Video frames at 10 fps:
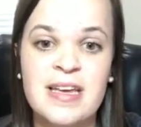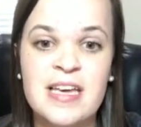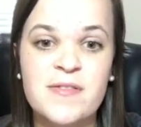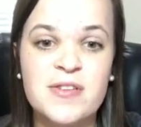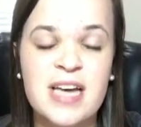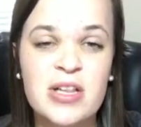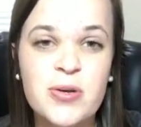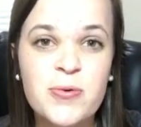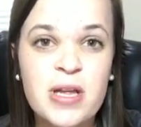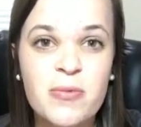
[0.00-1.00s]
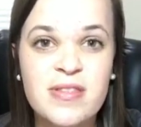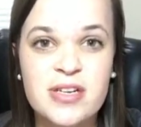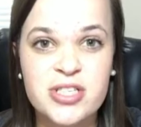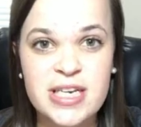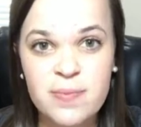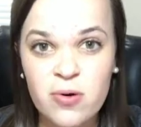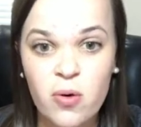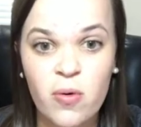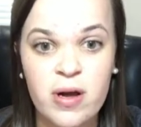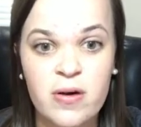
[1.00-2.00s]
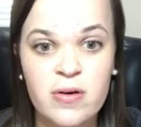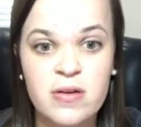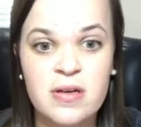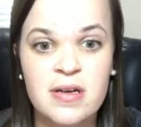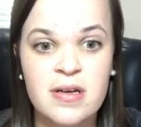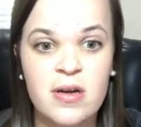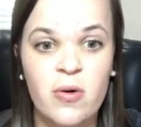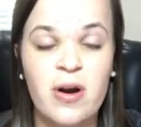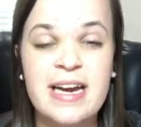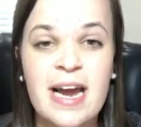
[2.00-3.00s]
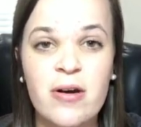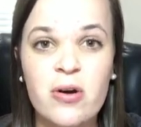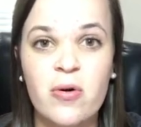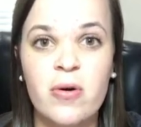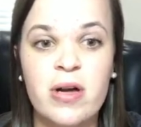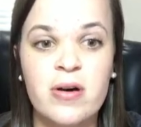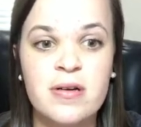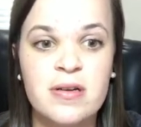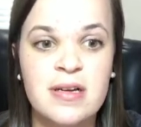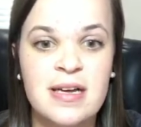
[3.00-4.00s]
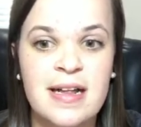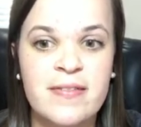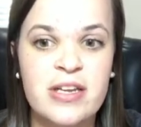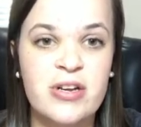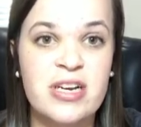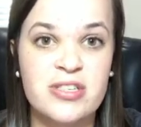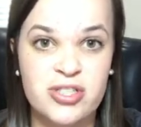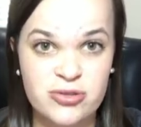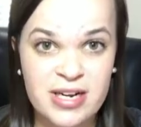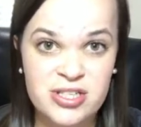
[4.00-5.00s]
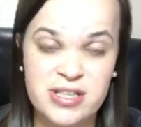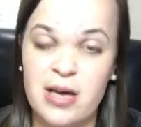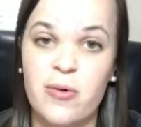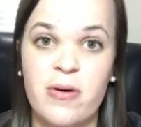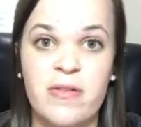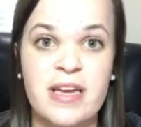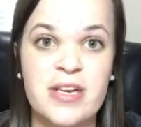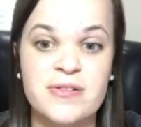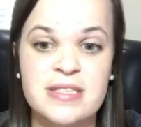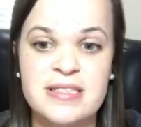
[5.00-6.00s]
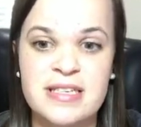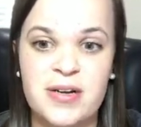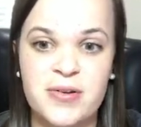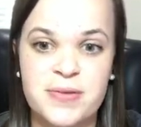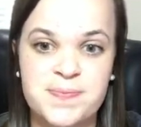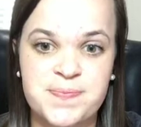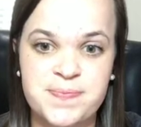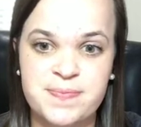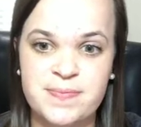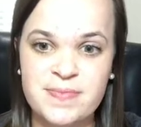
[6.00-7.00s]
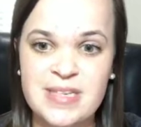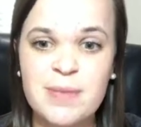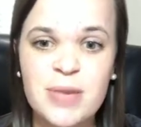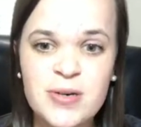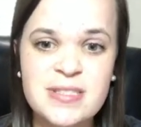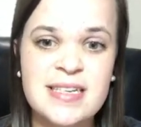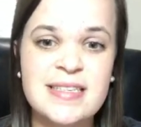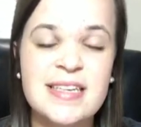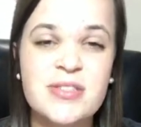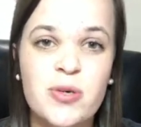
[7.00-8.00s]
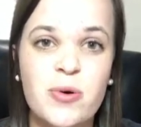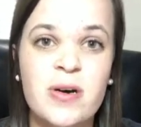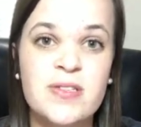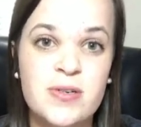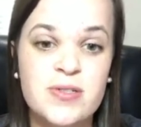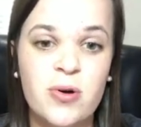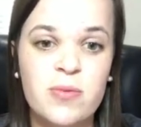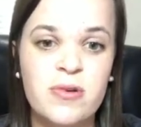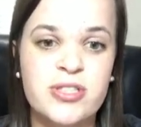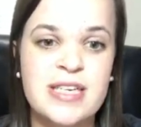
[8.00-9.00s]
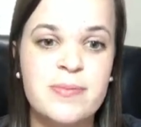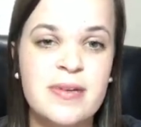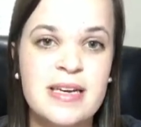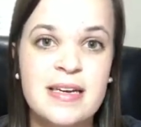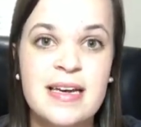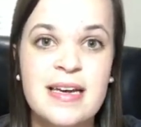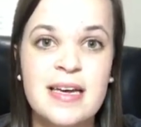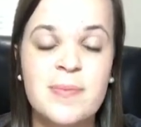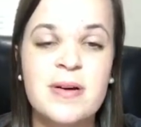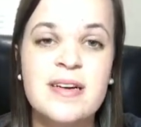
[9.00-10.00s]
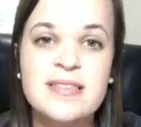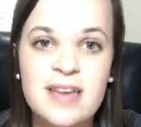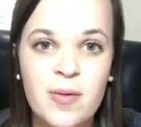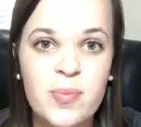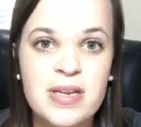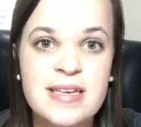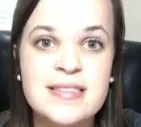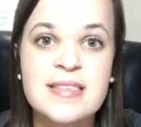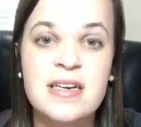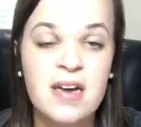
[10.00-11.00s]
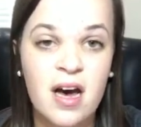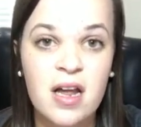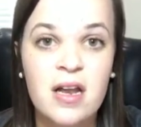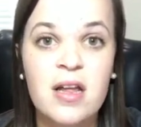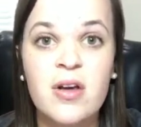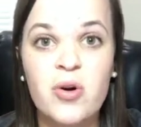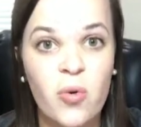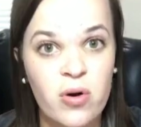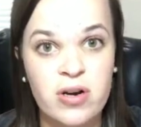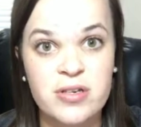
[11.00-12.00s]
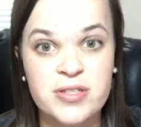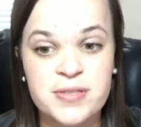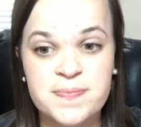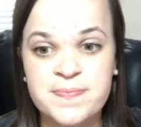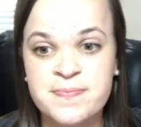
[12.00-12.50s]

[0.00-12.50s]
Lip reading: If you dilute it with a cheaper oil or a carrier oil, then you can stretch that oil that you distilled. Most essential oils are sold more cheaply because companies cut corners.